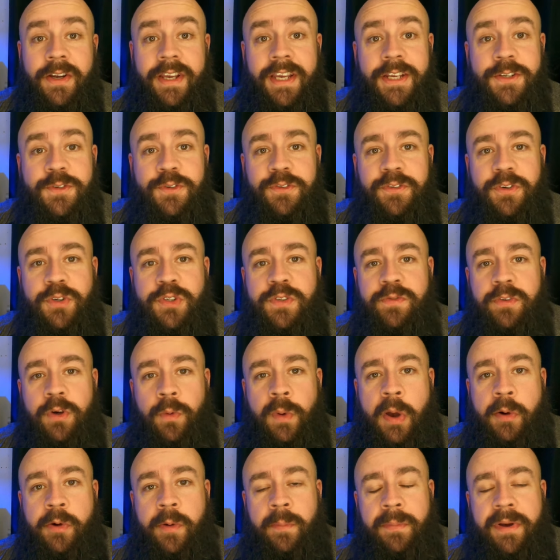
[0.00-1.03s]
Okay, so first of
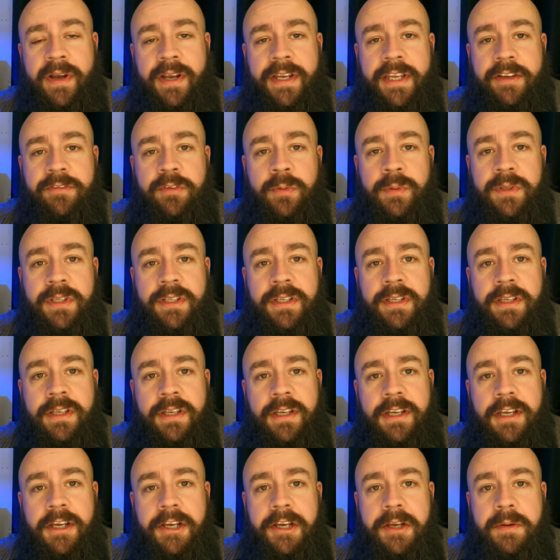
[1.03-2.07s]
all, welcome back everybody.
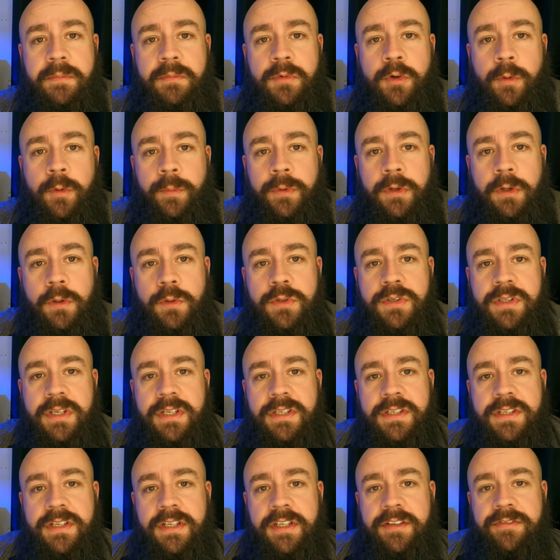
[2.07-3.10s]
Hope you're all
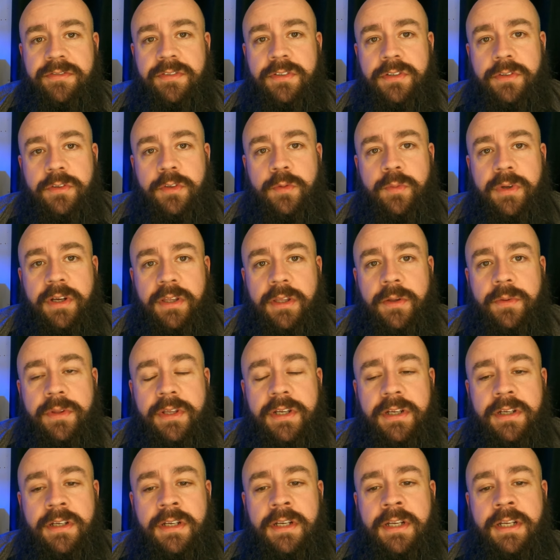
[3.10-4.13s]
staying safe and doing well
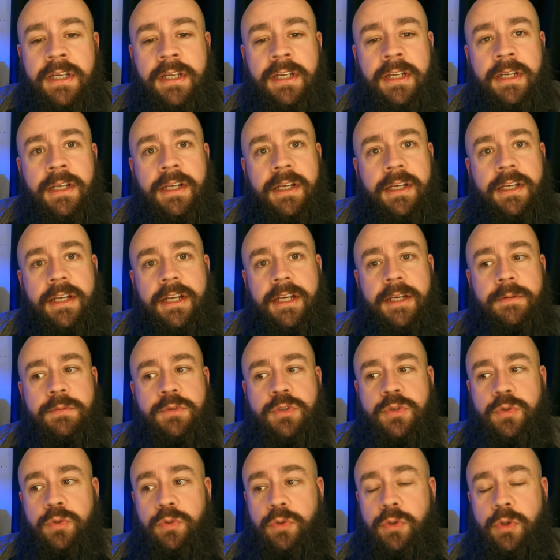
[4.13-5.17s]
out there.
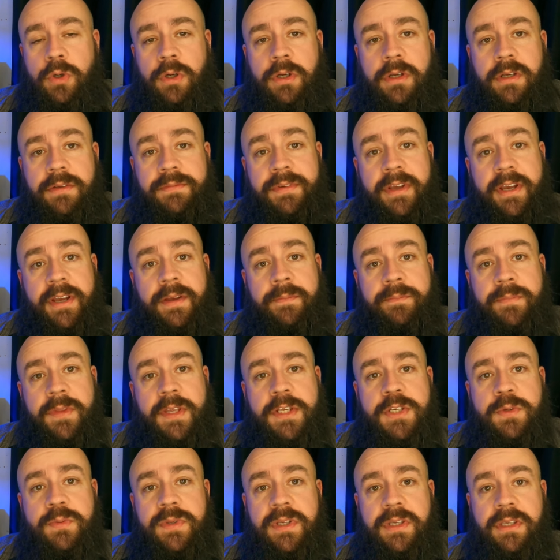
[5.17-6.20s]
So yeah,
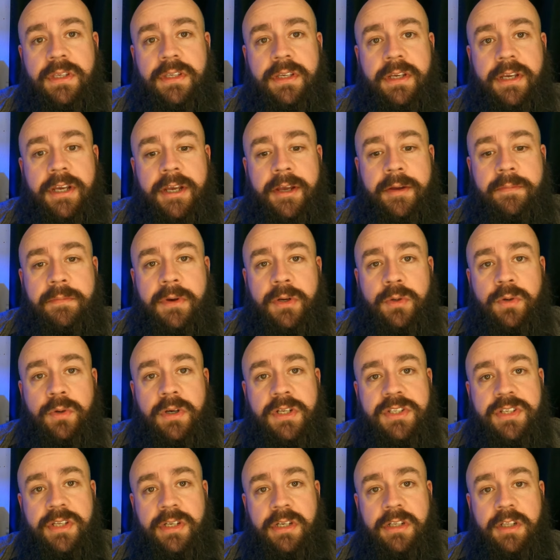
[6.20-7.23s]
this week, I know
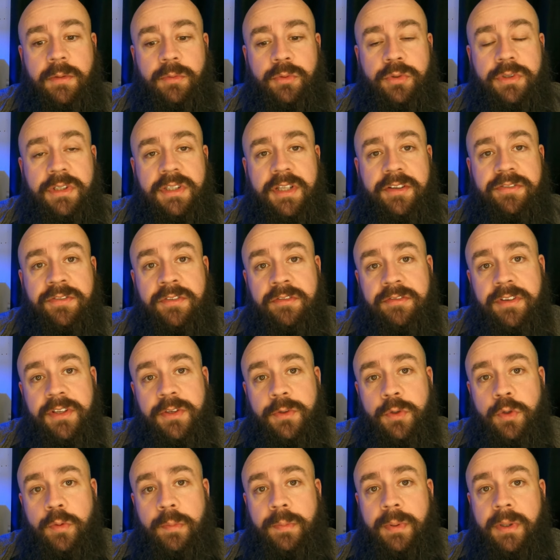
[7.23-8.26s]
I'd said I'd upload a different
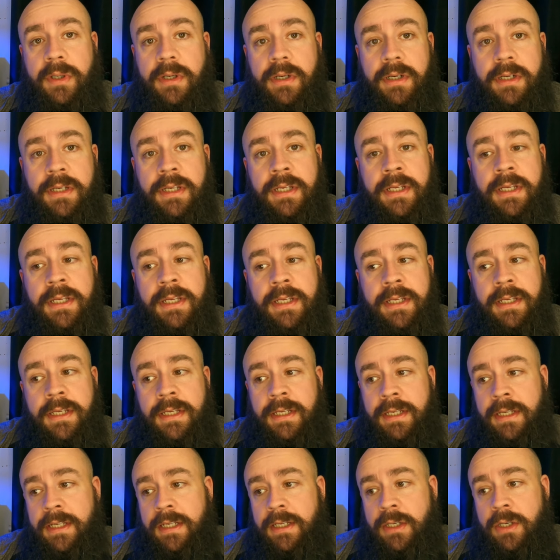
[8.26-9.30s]
video, but
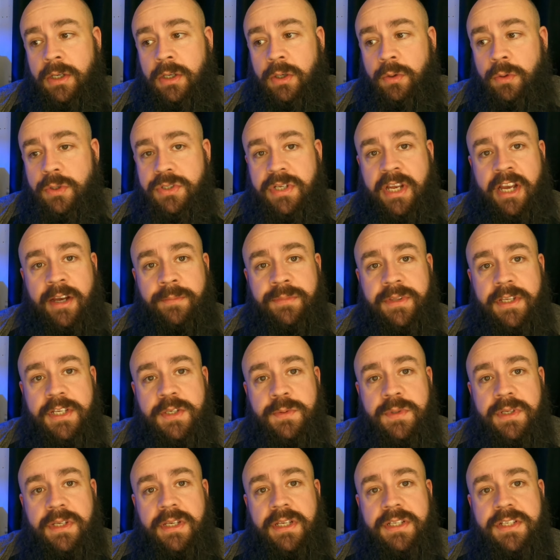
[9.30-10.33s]
what's happened
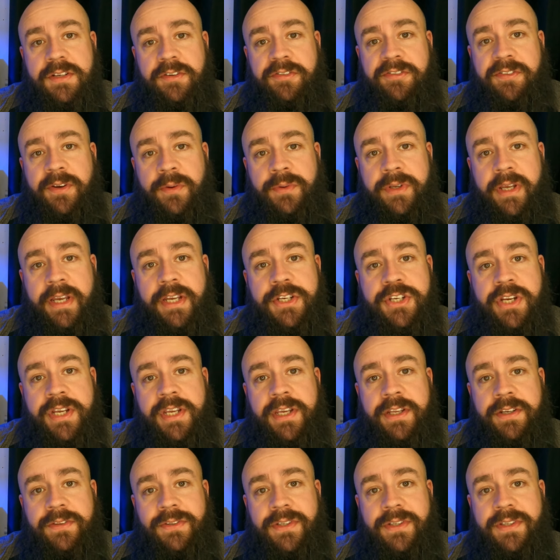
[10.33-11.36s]
this week is I've found a
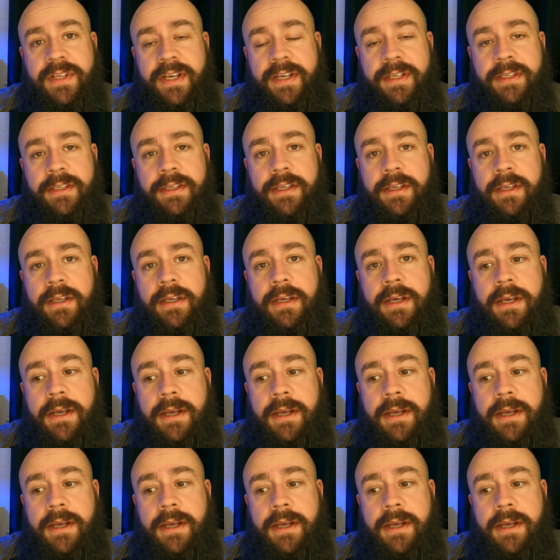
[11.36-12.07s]
hitchhiker in the tank.